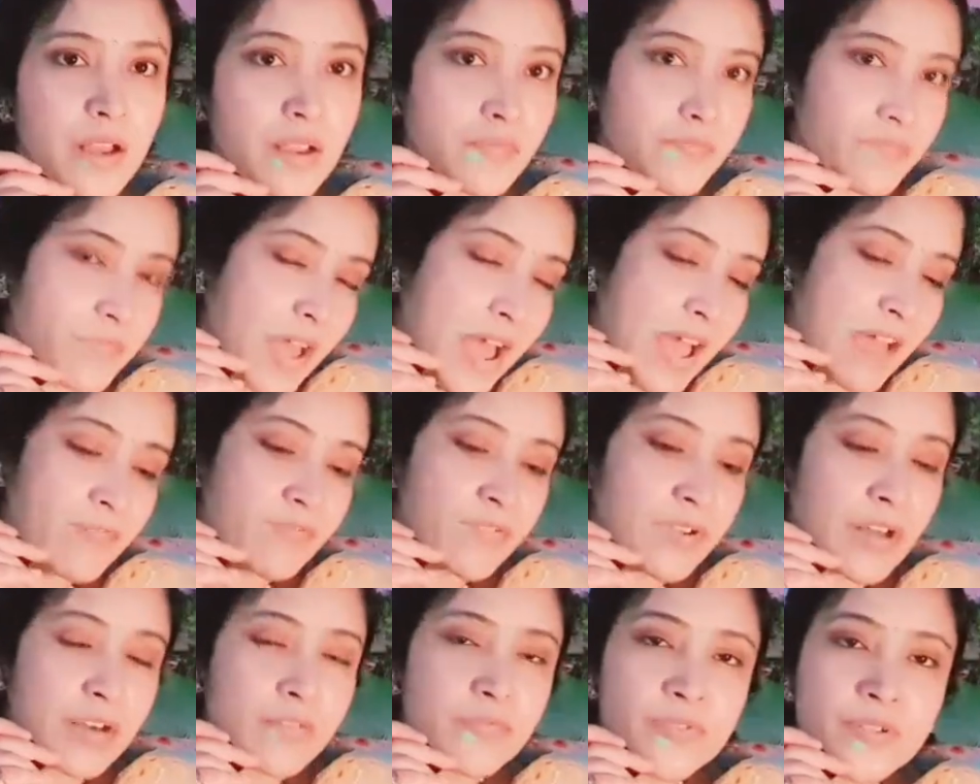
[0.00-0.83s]
I have
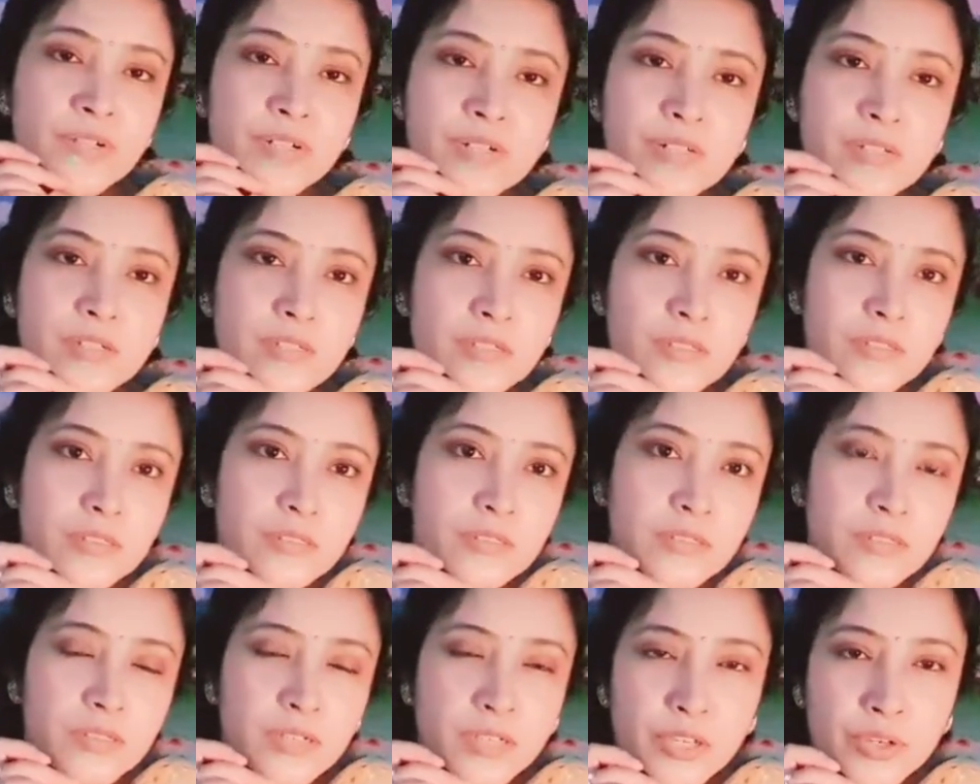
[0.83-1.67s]
covered,
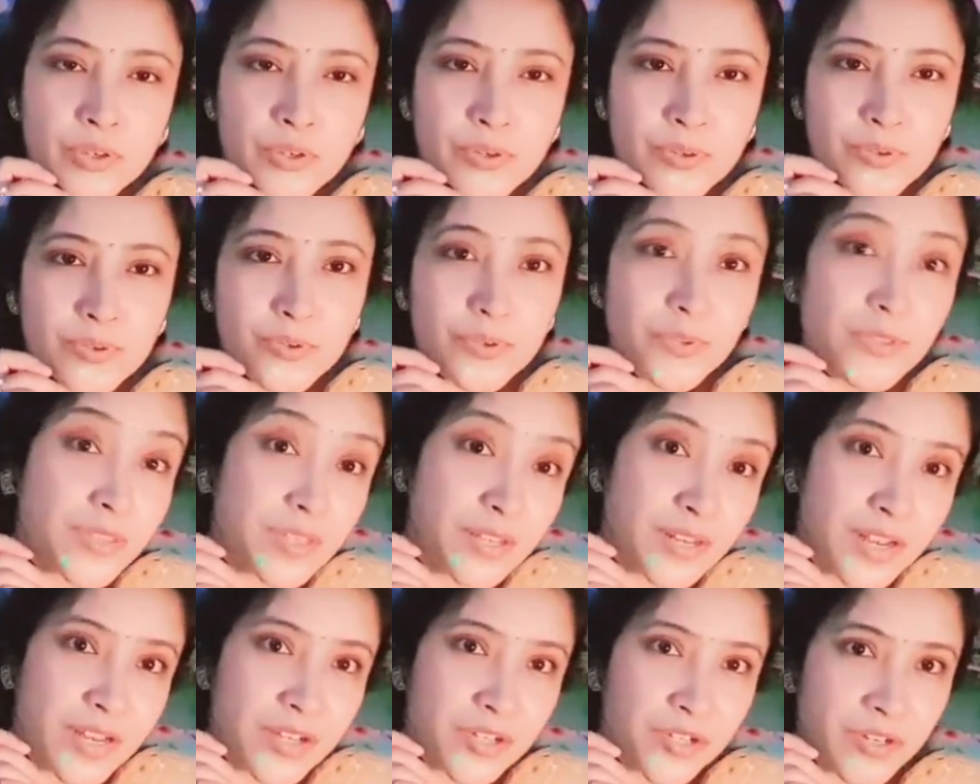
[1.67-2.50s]

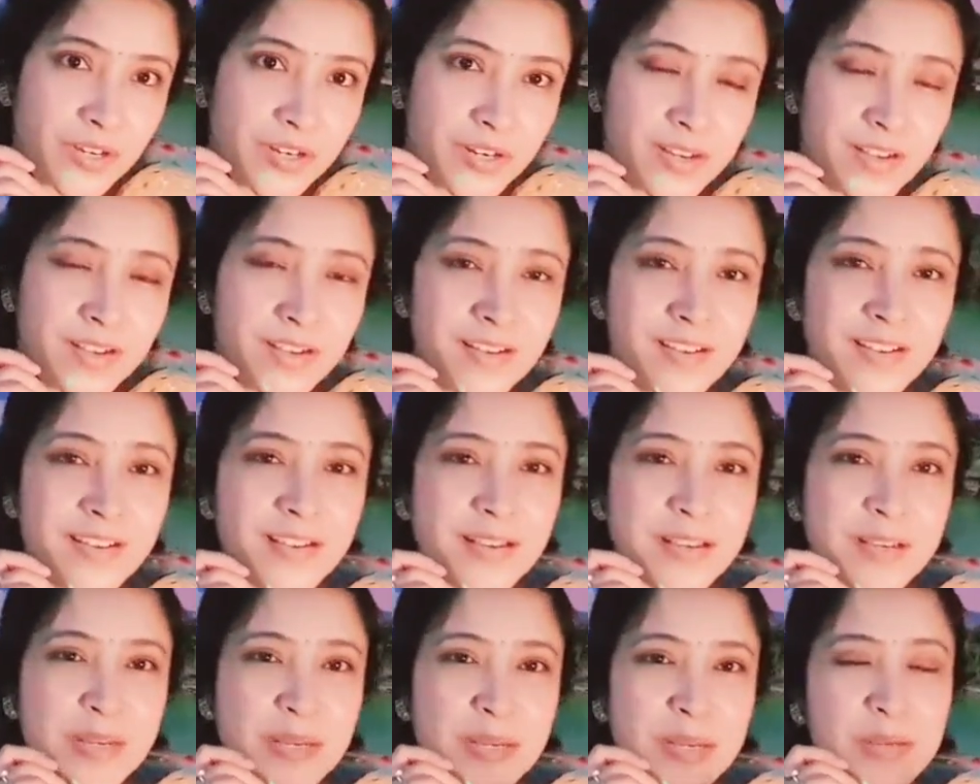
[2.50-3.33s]
Uttarashadha
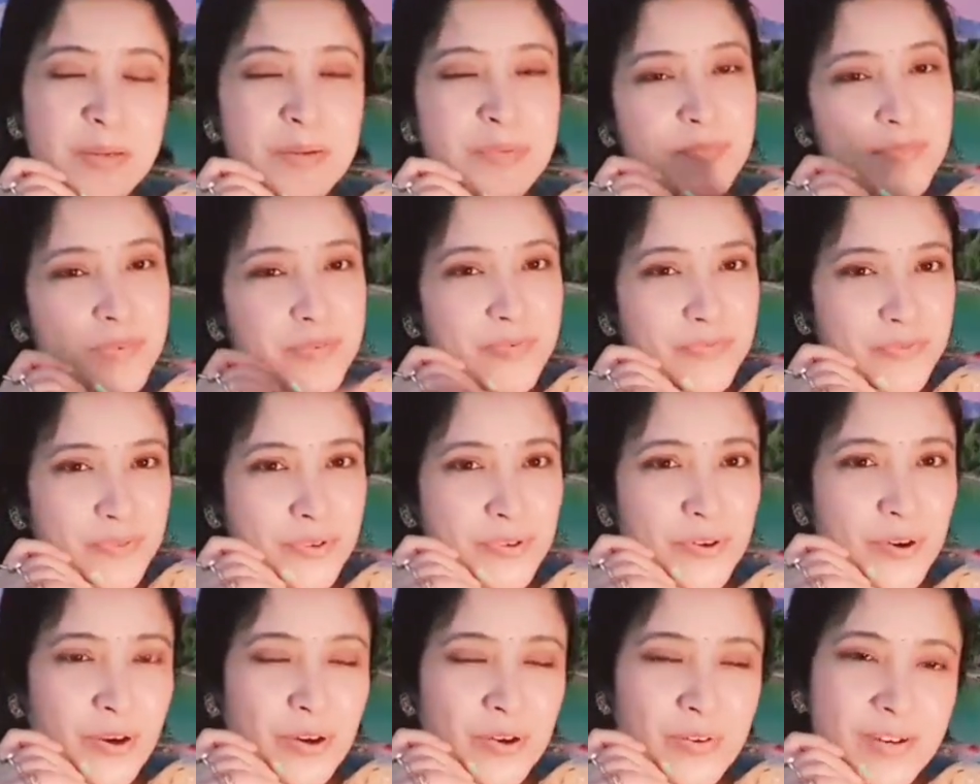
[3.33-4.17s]

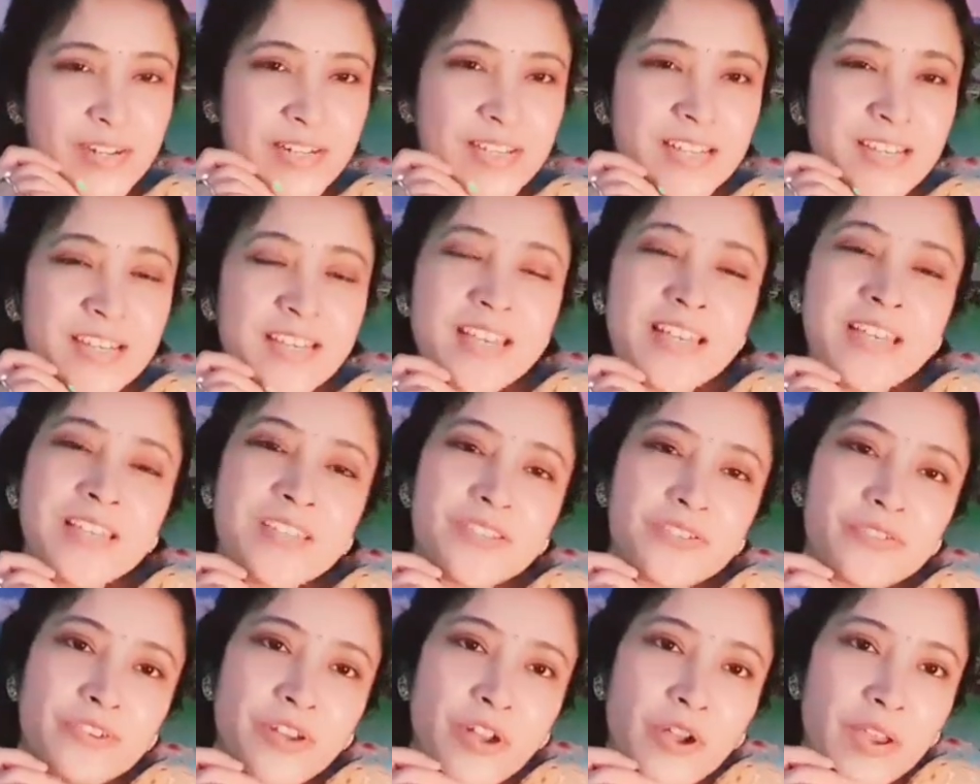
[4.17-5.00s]
before already.
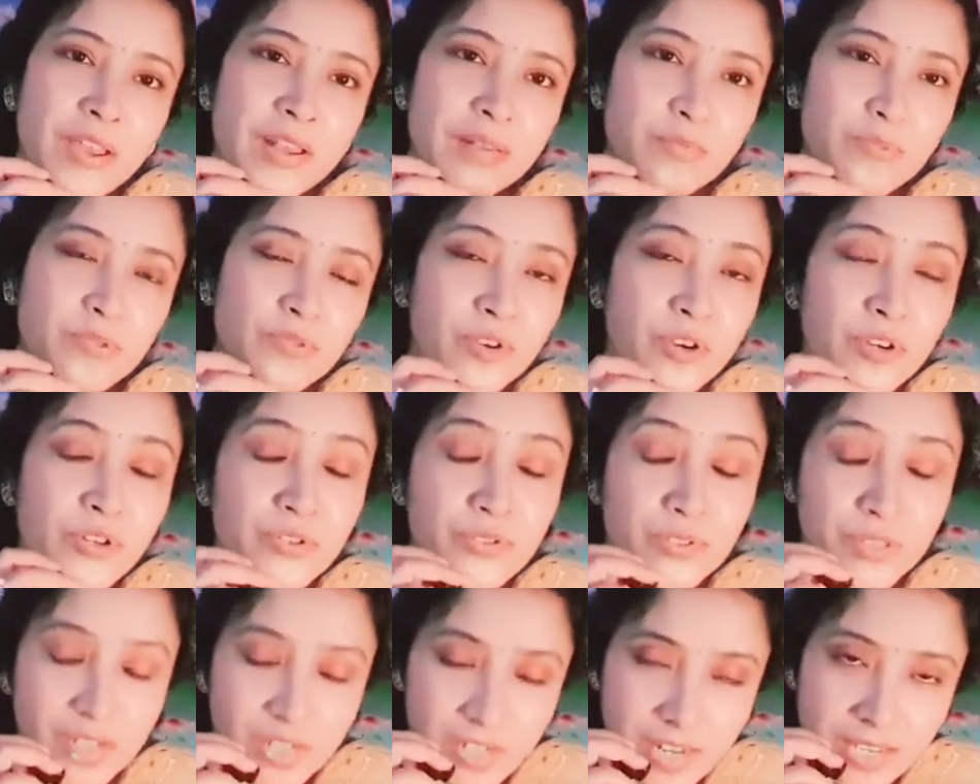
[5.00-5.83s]
So now I'll move on
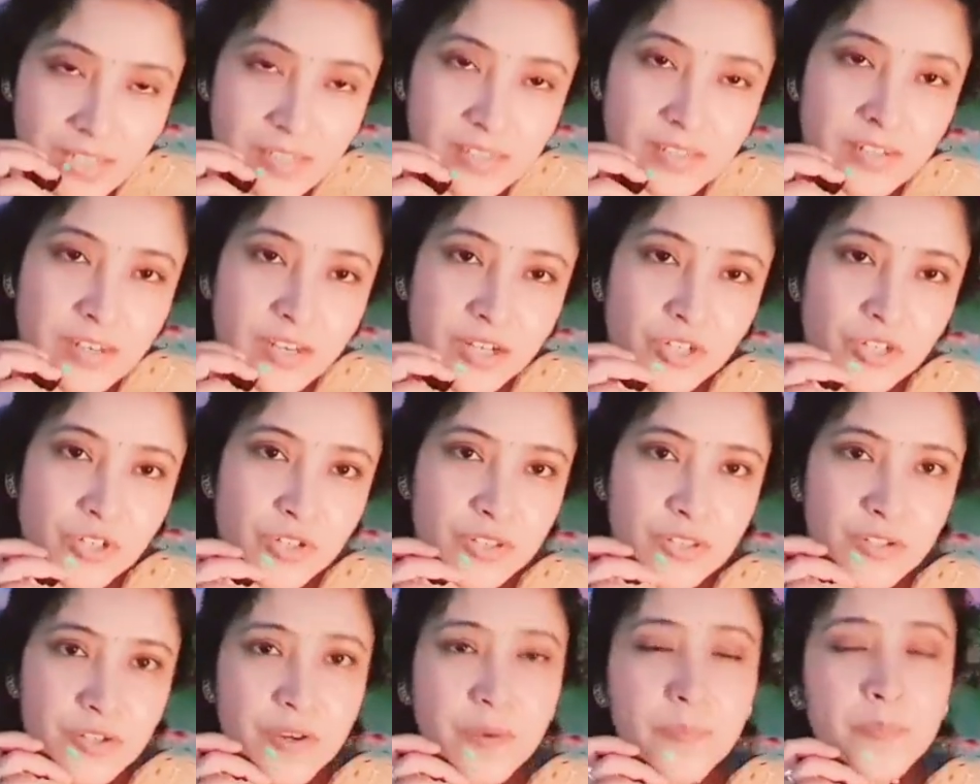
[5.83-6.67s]
to the next
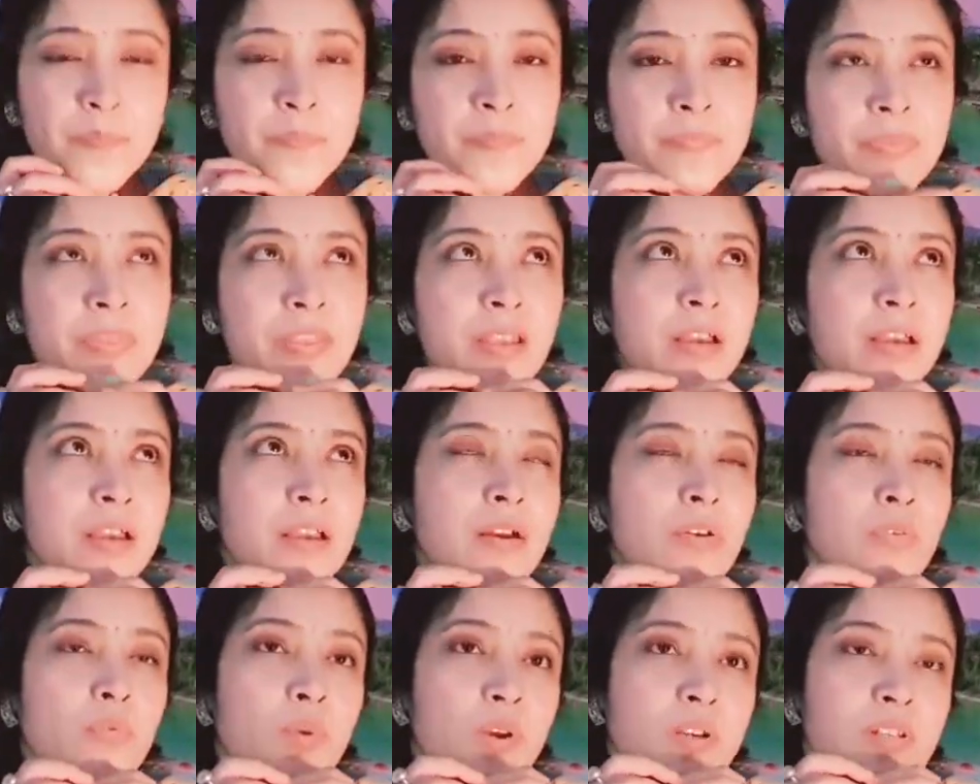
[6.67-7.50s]
nakshatra.
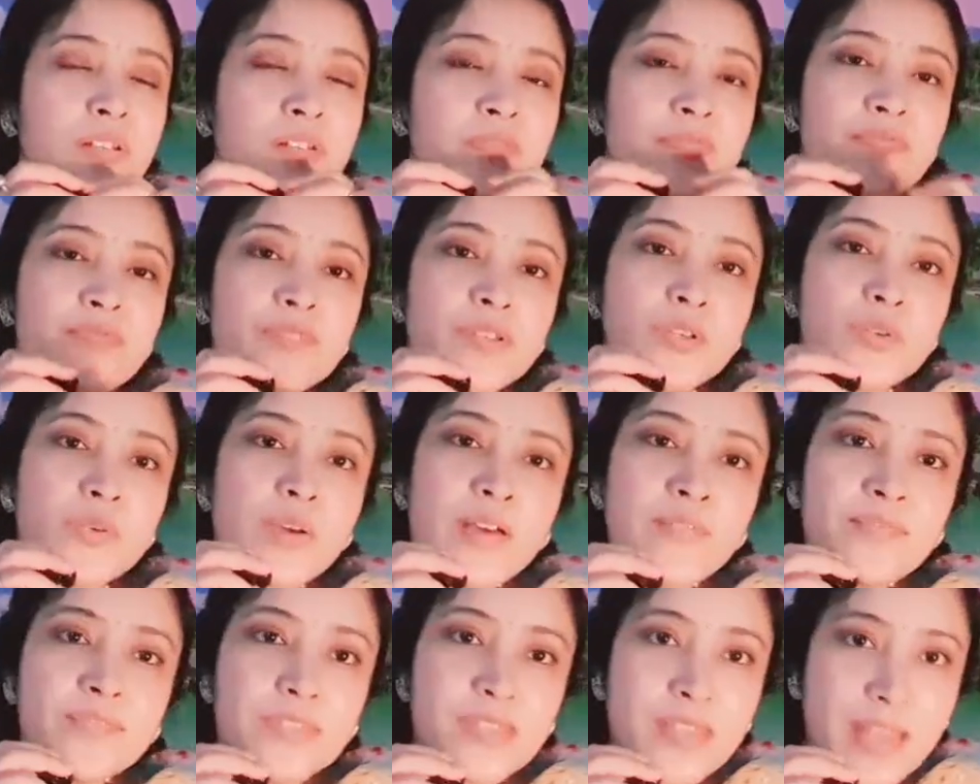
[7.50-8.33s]
What if you
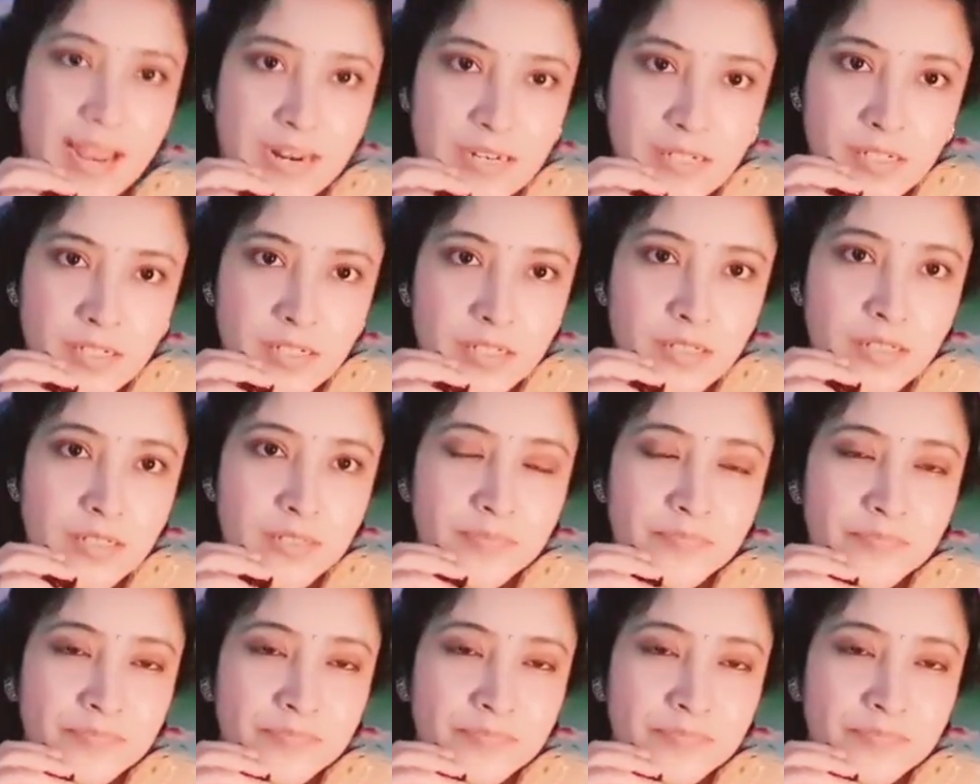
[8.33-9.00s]
have Saturn